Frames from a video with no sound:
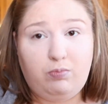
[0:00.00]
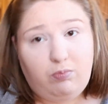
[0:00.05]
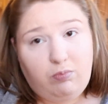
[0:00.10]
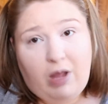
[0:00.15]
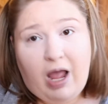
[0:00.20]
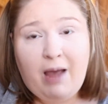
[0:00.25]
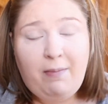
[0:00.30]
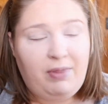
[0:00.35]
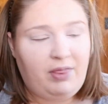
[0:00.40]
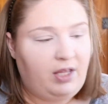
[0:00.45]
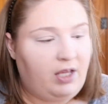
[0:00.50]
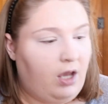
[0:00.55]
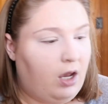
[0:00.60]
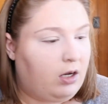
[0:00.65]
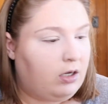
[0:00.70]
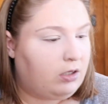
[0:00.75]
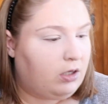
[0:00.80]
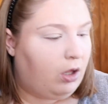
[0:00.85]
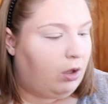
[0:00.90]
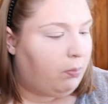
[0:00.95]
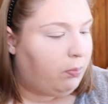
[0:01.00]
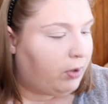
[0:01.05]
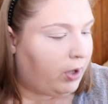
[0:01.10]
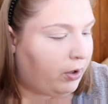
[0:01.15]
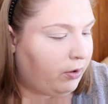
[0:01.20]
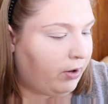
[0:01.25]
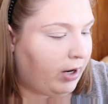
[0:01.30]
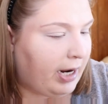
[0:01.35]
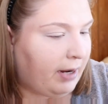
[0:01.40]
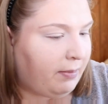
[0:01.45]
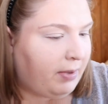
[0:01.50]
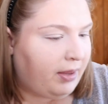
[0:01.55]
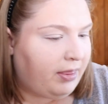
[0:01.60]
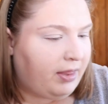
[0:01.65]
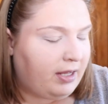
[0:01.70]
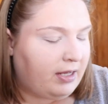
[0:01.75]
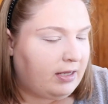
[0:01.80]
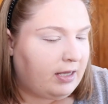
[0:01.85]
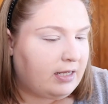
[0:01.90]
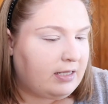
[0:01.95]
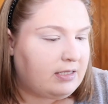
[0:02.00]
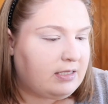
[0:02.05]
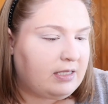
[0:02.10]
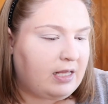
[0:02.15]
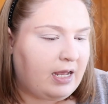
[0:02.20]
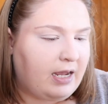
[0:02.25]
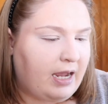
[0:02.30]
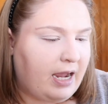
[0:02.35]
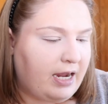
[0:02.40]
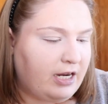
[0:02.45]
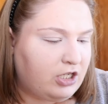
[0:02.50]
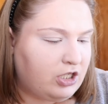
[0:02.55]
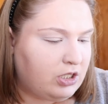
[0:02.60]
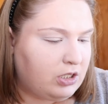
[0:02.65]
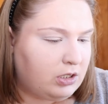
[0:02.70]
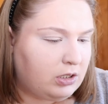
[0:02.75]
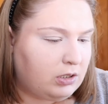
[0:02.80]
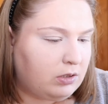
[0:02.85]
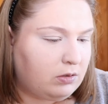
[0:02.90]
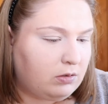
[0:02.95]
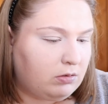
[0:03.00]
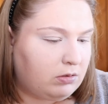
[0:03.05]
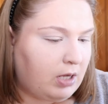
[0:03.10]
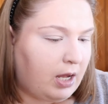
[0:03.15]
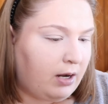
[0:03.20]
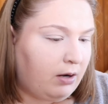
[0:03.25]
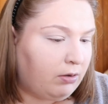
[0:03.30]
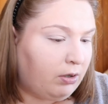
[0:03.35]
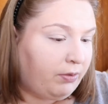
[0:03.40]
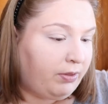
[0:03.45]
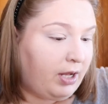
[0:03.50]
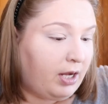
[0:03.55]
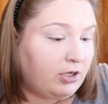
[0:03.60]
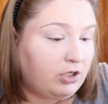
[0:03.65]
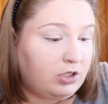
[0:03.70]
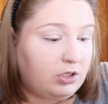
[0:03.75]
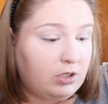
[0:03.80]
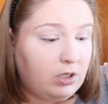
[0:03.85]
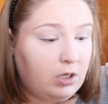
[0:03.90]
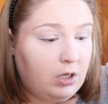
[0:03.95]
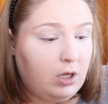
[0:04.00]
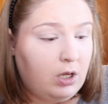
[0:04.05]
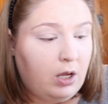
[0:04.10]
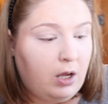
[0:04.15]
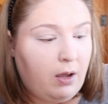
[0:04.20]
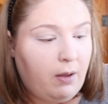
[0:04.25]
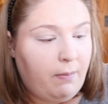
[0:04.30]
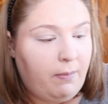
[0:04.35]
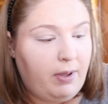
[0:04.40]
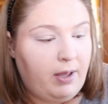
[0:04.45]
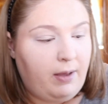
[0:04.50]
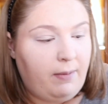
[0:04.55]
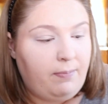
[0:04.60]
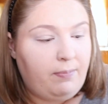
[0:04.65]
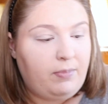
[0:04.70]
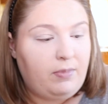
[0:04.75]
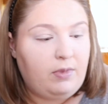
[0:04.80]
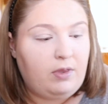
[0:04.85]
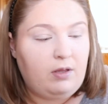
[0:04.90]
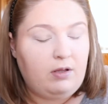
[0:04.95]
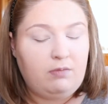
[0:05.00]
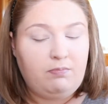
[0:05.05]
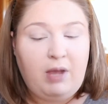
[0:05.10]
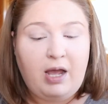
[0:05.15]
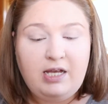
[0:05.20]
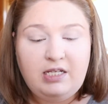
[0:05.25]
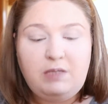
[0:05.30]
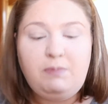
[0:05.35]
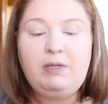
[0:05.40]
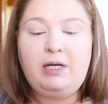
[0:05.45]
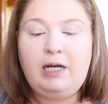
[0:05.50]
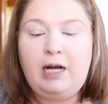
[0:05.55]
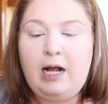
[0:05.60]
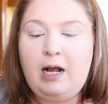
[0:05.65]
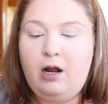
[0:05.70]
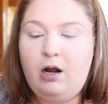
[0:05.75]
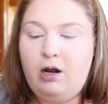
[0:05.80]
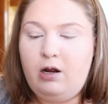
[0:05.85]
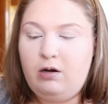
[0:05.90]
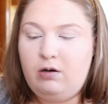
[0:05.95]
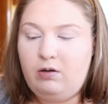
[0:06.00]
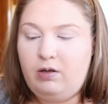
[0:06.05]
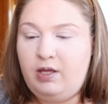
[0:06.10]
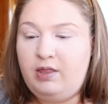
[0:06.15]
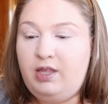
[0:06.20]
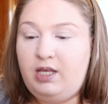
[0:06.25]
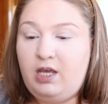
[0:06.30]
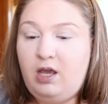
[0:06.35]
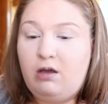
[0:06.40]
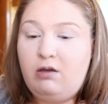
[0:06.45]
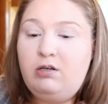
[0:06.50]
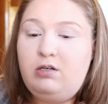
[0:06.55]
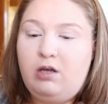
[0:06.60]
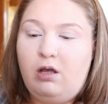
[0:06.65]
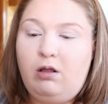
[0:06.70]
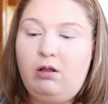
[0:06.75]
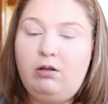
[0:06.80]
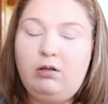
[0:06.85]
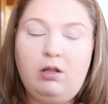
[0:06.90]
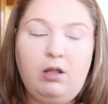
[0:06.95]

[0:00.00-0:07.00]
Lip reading: I'm in the young adult program. I think that's like ages, I don't know the ages, but my husband and I are in the young adult,